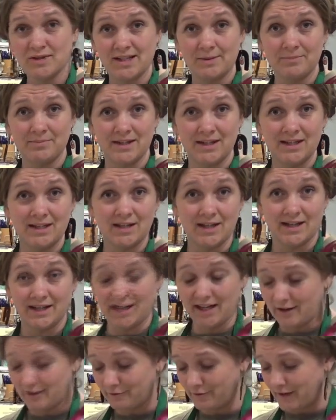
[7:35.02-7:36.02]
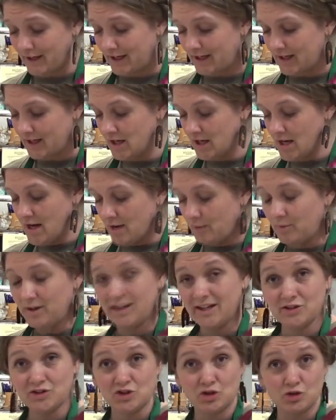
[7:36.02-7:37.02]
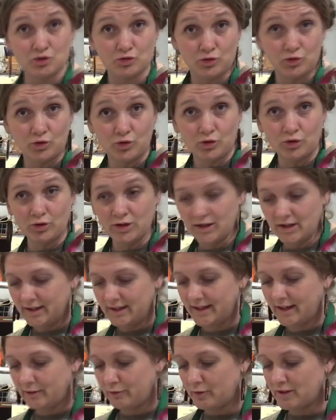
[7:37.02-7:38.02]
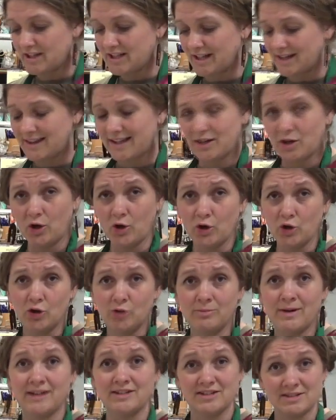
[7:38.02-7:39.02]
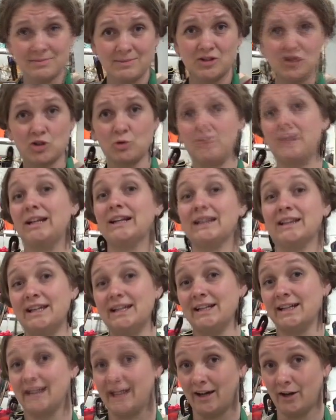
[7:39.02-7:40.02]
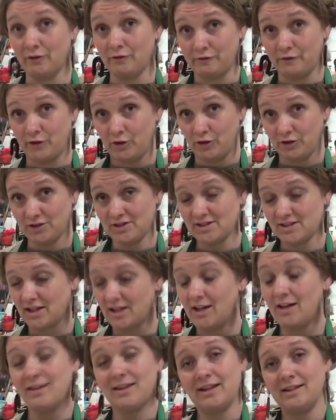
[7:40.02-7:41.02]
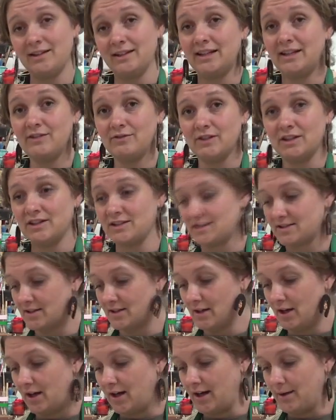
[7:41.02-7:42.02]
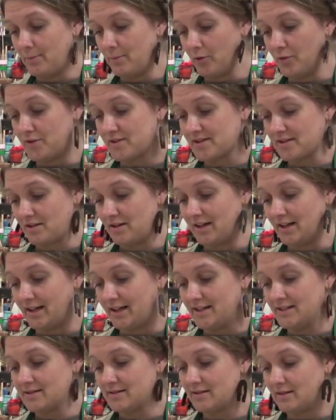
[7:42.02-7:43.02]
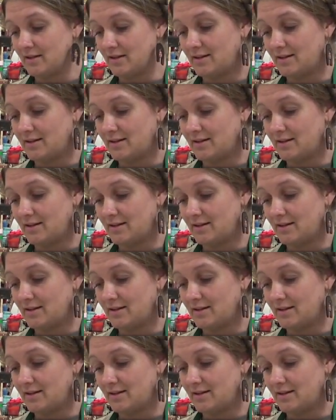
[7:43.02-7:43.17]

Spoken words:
or something at a cafe, and we get a straw. Now, if we take that home and just make sure we clean it out first, then leave it on the side,